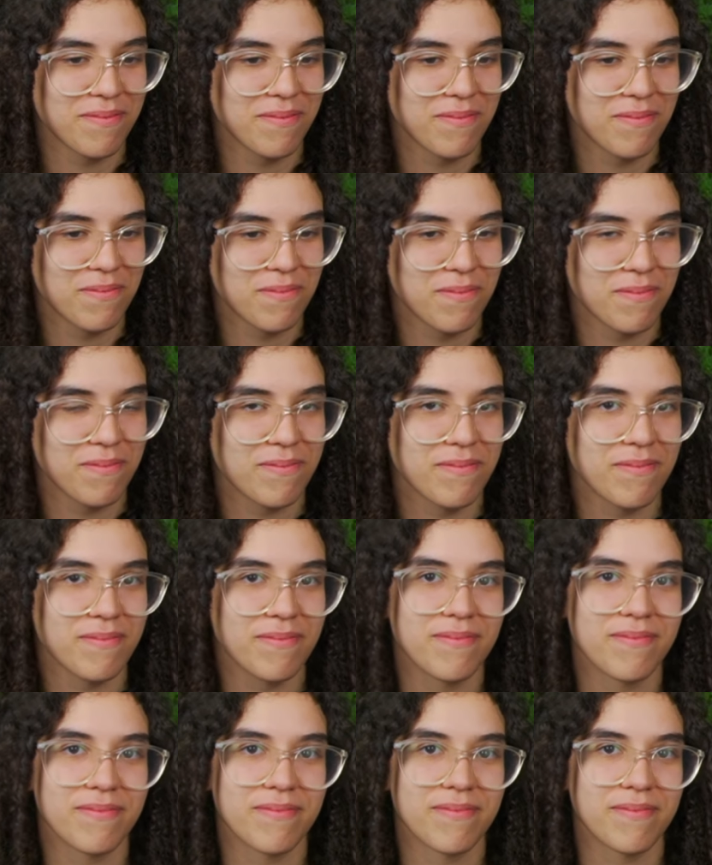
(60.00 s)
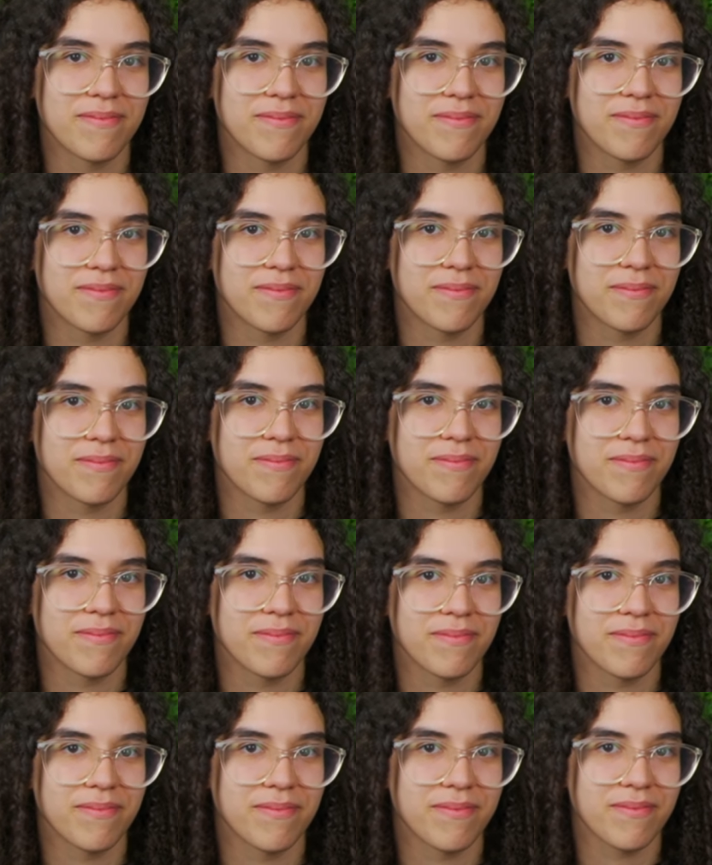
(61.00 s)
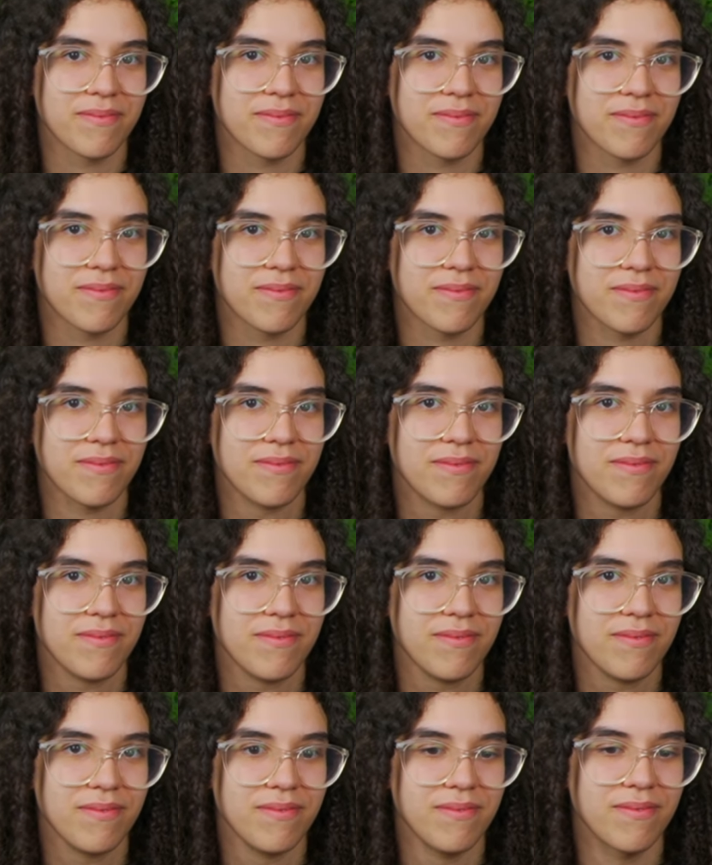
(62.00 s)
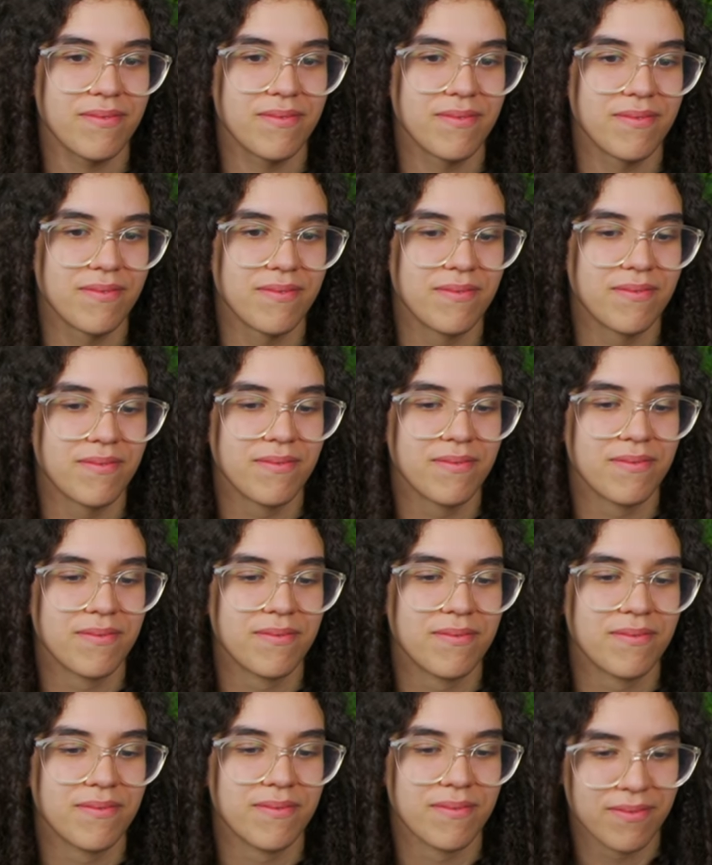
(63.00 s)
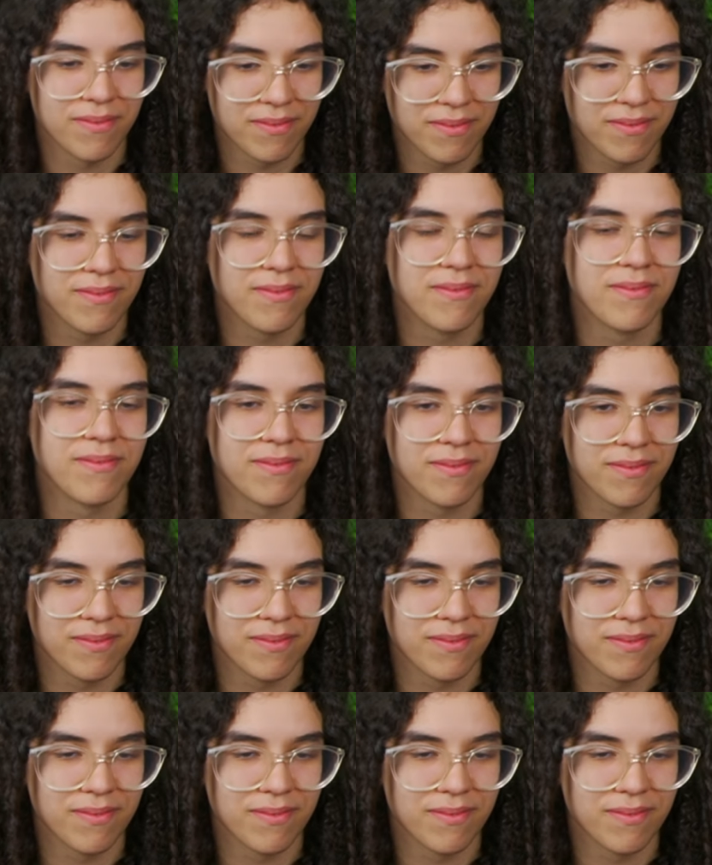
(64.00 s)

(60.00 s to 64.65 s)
(silent)